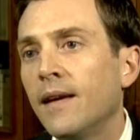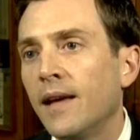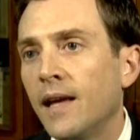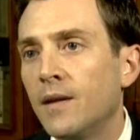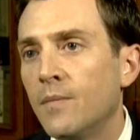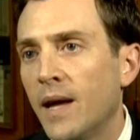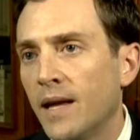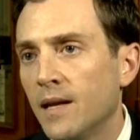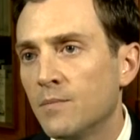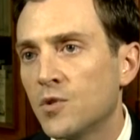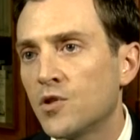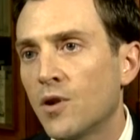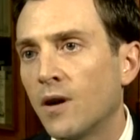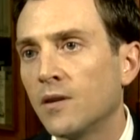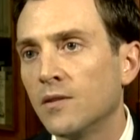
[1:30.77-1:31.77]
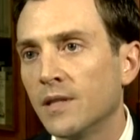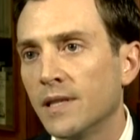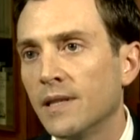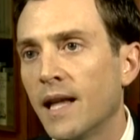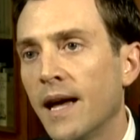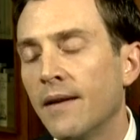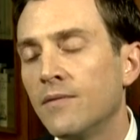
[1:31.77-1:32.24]
and made him struggle in
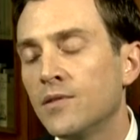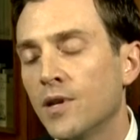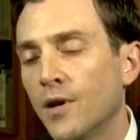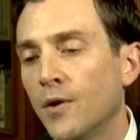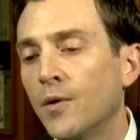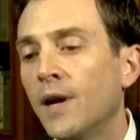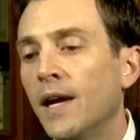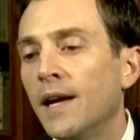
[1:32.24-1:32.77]
life. So